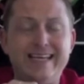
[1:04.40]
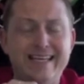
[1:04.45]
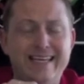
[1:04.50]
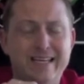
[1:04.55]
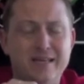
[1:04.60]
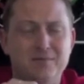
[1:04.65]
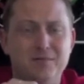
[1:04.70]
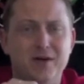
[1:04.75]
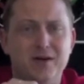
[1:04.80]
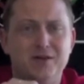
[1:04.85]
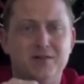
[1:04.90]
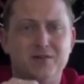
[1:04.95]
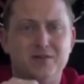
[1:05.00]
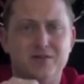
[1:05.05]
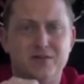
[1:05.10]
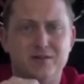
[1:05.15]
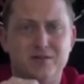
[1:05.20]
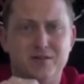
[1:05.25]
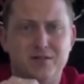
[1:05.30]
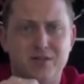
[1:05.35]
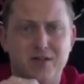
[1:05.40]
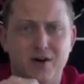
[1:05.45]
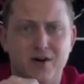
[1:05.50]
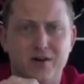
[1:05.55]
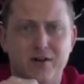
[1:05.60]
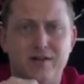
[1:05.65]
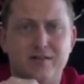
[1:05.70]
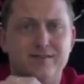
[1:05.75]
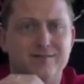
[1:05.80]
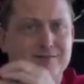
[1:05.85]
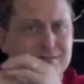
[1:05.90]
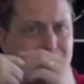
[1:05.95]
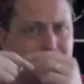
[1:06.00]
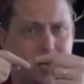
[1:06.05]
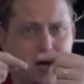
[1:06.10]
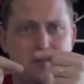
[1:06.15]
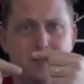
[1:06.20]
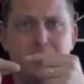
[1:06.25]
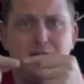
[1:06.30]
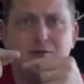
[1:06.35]
Emails started
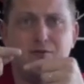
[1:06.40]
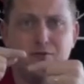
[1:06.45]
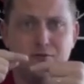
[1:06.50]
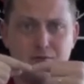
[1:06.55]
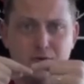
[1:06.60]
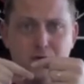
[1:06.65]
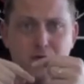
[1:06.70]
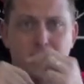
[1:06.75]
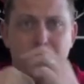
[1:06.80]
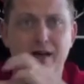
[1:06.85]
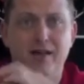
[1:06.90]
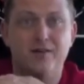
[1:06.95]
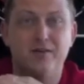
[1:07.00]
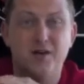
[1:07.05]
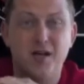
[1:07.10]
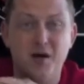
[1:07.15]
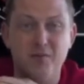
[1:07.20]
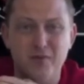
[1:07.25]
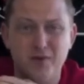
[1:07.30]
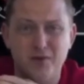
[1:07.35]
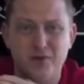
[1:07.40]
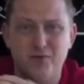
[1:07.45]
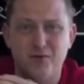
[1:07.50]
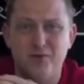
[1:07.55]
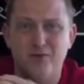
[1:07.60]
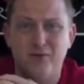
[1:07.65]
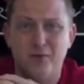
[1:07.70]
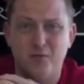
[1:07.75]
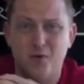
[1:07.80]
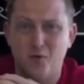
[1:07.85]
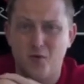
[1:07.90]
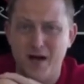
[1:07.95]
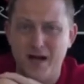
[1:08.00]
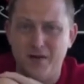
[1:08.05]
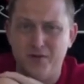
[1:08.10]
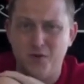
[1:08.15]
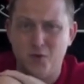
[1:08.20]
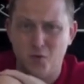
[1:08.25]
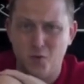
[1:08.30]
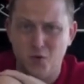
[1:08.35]
coming through, and they're coming through from
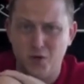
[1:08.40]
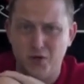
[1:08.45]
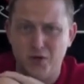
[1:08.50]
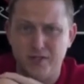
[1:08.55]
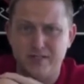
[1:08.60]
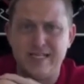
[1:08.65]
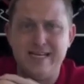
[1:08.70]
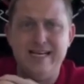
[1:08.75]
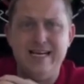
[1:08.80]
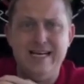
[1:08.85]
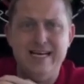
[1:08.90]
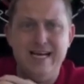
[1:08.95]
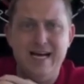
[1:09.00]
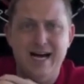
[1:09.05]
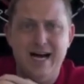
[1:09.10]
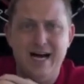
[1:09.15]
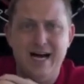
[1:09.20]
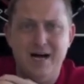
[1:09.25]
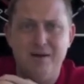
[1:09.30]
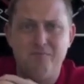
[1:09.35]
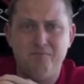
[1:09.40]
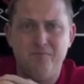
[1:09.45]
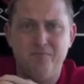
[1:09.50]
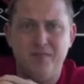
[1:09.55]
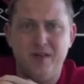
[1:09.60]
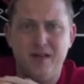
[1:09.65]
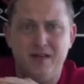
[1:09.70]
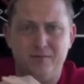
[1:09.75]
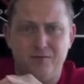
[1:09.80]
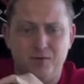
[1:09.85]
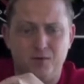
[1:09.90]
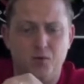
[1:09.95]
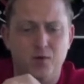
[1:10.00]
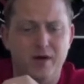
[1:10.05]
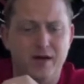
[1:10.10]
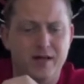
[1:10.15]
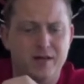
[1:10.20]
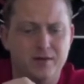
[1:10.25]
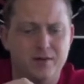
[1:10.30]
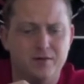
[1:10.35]
around the world. I
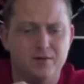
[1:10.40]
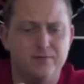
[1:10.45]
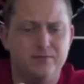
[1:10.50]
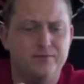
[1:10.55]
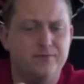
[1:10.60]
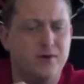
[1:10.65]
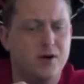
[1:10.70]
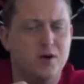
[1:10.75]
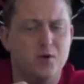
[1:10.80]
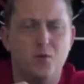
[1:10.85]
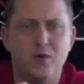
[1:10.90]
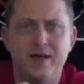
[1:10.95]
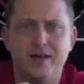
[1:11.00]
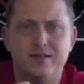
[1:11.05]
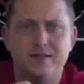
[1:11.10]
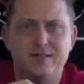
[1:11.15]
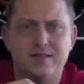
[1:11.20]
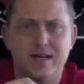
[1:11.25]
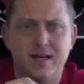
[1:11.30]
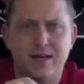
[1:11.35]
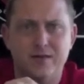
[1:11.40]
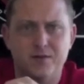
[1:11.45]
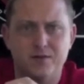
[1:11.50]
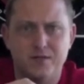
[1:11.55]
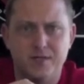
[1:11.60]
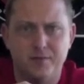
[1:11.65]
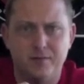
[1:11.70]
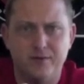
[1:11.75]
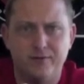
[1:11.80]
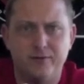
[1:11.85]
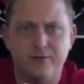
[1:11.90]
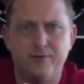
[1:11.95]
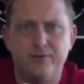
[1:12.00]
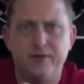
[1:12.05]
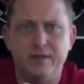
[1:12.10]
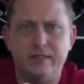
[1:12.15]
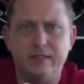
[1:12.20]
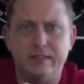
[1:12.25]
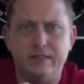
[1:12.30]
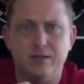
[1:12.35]
think they're far away as there was something from
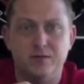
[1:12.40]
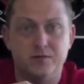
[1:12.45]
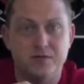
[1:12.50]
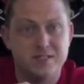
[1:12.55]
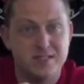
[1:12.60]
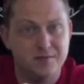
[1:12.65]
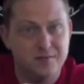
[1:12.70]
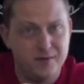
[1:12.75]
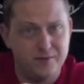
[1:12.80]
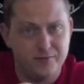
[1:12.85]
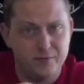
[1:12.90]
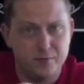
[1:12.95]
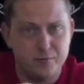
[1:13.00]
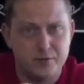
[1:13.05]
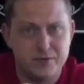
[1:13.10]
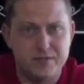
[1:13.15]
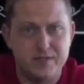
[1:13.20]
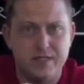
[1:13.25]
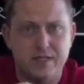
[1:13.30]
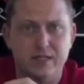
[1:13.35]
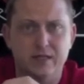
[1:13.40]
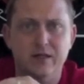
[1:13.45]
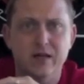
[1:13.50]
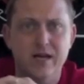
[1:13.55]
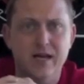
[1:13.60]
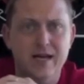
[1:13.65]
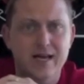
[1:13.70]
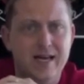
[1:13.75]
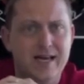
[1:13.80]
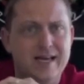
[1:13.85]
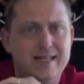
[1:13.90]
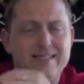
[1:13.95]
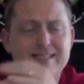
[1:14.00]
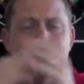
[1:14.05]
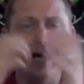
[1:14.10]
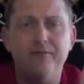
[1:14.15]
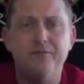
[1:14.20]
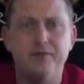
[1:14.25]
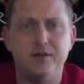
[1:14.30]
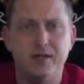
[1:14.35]
Finland, there was something from Brazil, and
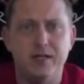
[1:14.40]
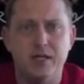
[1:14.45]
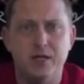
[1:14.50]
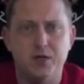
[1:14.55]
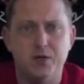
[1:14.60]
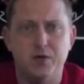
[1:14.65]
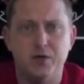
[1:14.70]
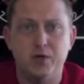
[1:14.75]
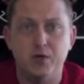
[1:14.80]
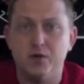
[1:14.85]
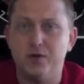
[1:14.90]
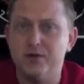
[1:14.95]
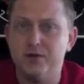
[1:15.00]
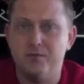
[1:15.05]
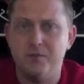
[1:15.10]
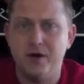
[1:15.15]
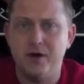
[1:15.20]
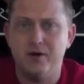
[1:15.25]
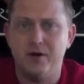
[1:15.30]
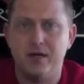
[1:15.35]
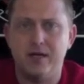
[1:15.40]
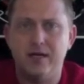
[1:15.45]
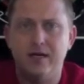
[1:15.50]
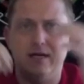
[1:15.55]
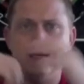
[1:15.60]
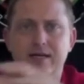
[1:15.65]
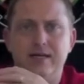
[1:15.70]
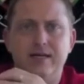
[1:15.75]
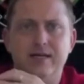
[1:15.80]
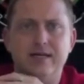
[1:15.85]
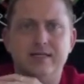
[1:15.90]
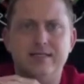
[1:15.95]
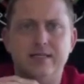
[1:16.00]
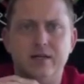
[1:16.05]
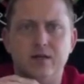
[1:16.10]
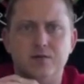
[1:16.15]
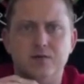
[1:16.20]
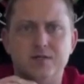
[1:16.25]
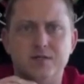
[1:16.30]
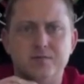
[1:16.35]
definitely here in North America,
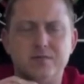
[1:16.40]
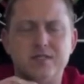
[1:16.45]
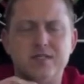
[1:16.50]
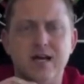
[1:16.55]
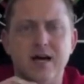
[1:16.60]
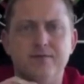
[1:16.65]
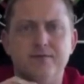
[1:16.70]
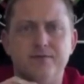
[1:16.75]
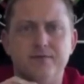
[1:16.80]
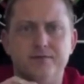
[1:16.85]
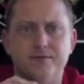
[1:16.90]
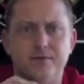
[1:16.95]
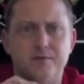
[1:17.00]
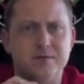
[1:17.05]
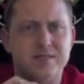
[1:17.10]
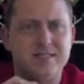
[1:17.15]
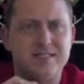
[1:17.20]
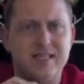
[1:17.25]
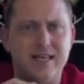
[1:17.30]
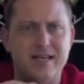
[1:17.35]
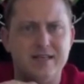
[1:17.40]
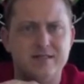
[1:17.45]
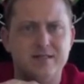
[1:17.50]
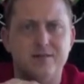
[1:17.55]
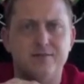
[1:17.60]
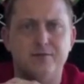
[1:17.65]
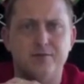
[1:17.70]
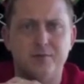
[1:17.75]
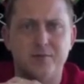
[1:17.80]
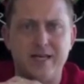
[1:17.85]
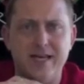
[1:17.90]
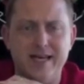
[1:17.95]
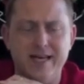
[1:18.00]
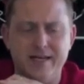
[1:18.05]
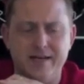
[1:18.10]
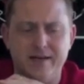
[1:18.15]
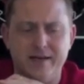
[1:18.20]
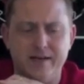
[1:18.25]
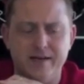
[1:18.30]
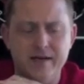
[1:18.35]
dealing with some stuff from the States and from
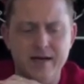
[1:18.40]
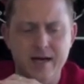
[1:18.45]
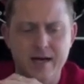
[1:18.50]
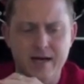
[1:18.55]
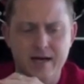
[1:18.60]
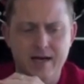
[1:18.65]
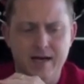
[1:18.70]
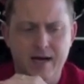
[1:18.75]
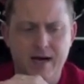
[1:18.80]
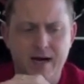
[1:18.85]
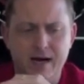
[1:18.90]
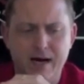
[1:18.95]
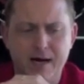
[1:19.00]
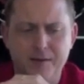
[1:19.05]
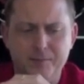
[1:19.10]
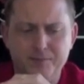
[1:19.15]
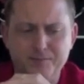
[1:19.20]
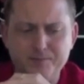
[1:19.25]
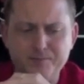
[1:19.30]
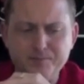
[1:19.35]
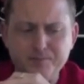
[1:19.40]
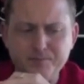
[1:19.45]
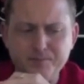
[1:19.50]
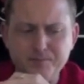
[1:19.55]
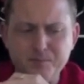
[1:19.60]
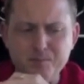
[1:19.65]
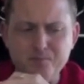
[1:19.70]
Canada. And